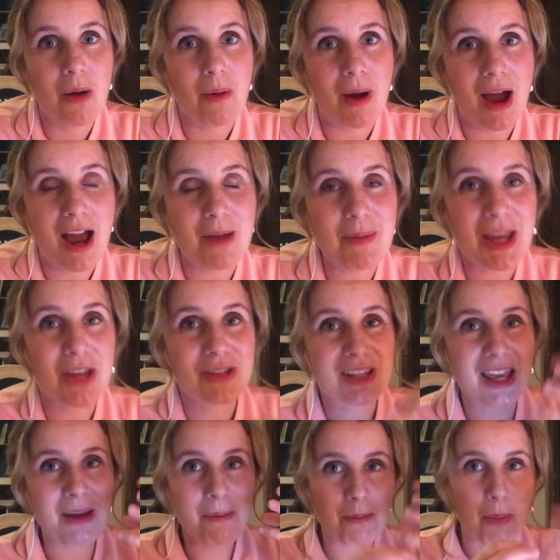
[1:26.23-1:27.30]
Right? Because
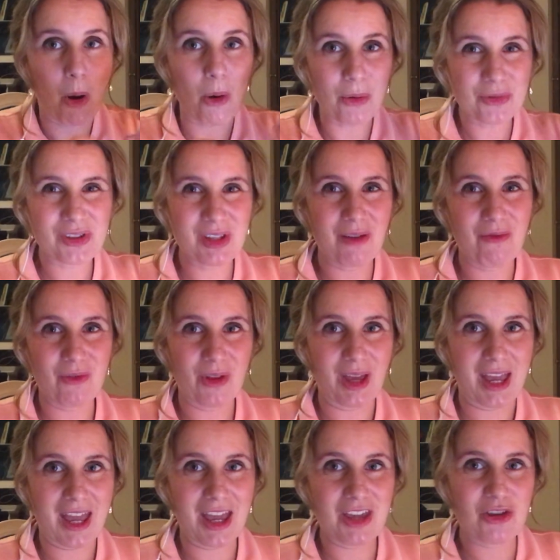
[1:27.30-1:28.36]

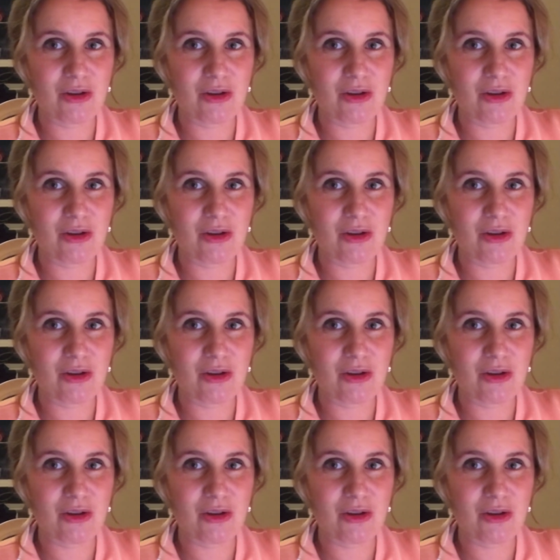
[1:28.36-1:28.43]
impulsively,